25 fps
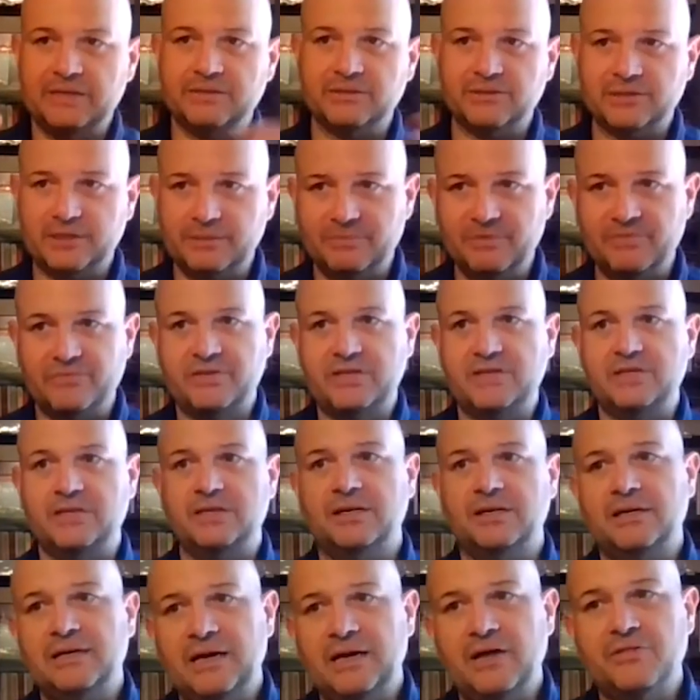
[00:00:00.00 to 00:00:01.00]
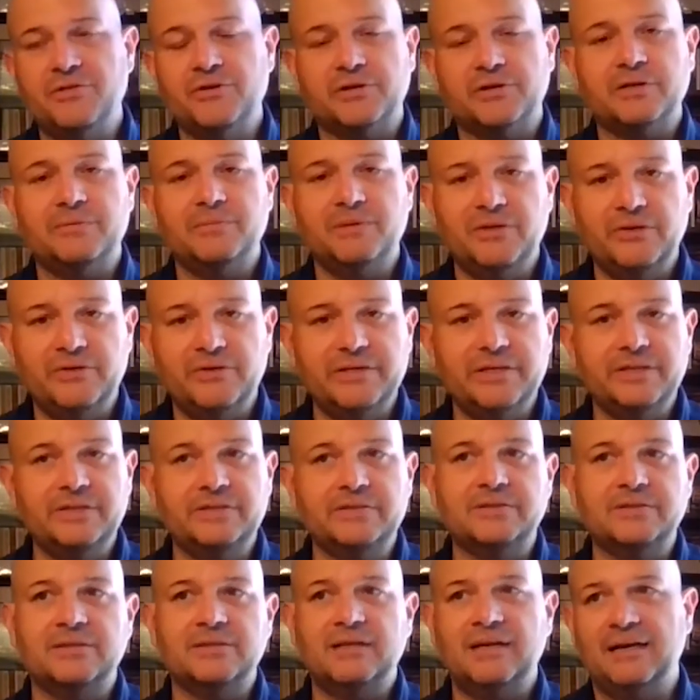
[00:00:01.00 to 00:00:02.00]
in some of the uh, other
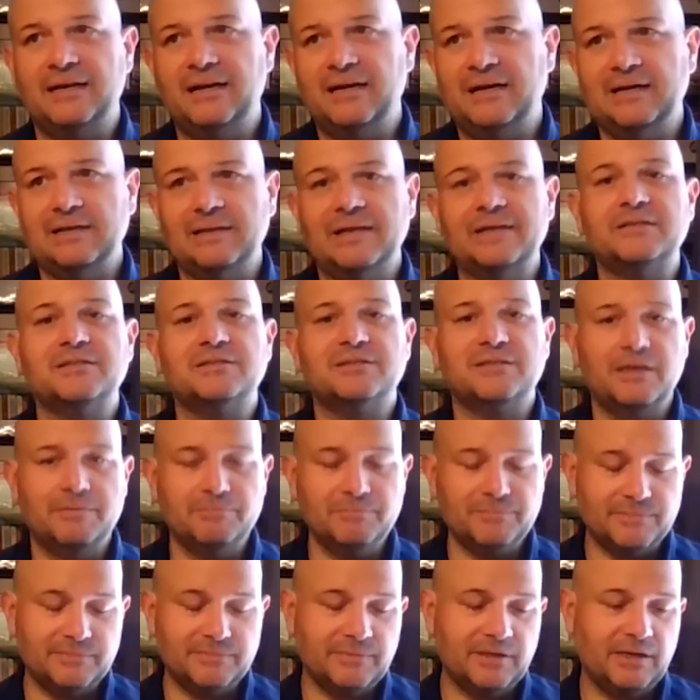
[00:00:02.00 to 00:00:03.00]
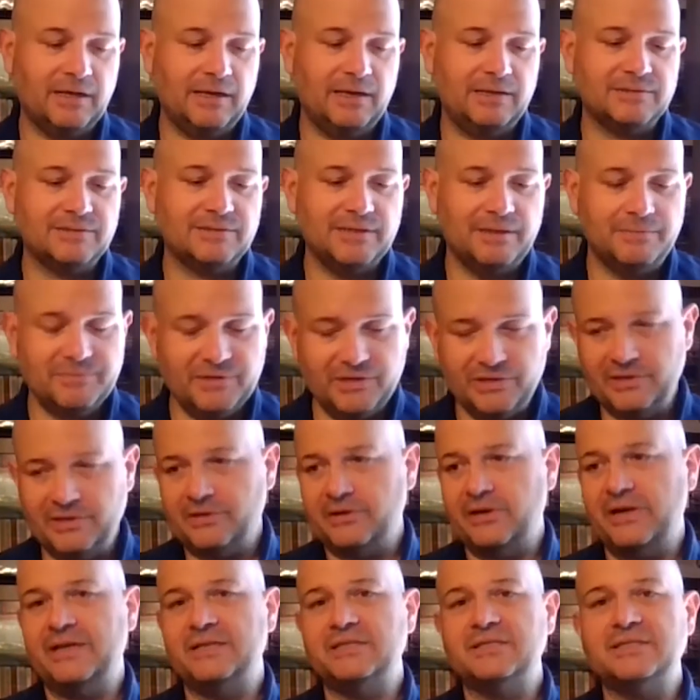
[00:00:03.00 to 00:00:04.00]
communities uh, like some, uh,
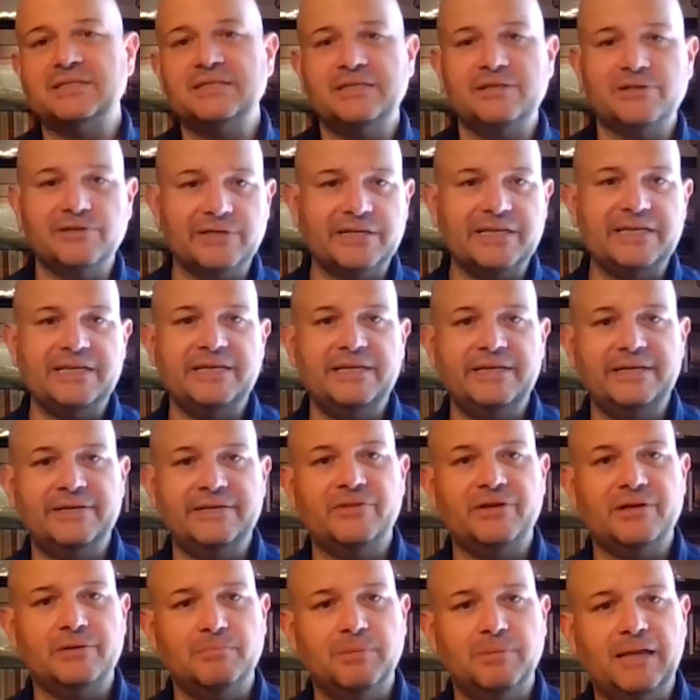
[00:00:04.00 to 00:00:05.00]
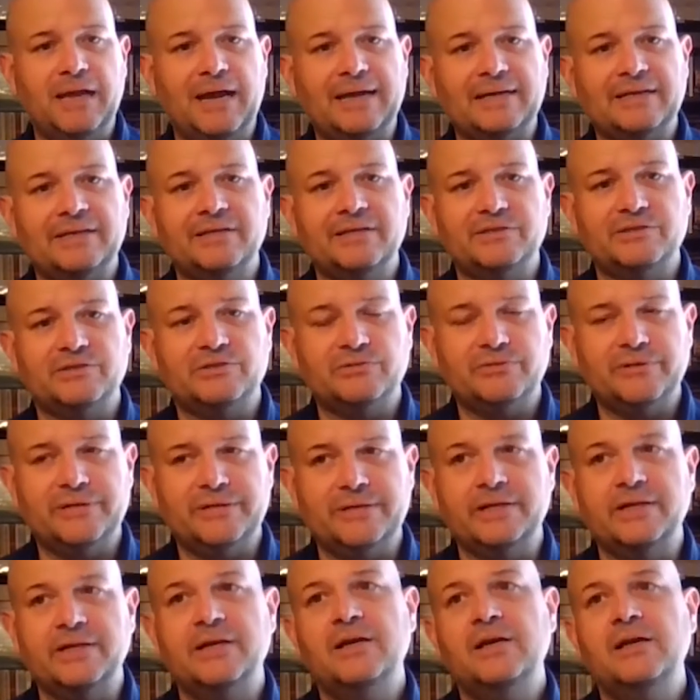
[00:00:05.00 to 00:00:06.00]
Sumner and Cedar Key and their Black
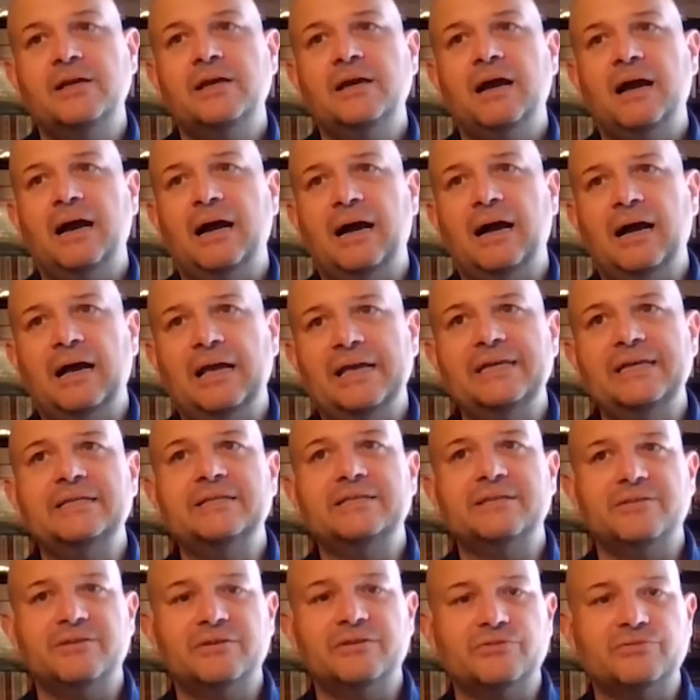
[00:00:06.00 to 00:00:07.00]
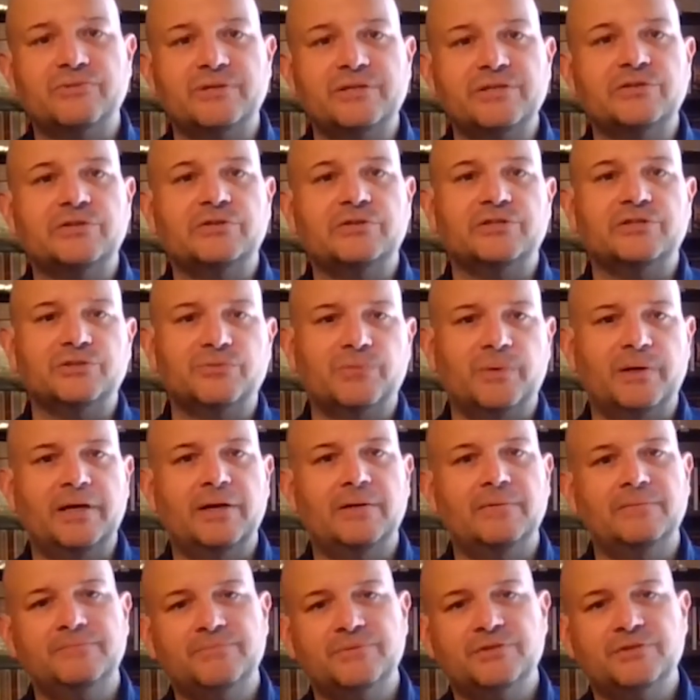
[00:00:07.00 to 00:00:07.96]
history uh, into this research as well.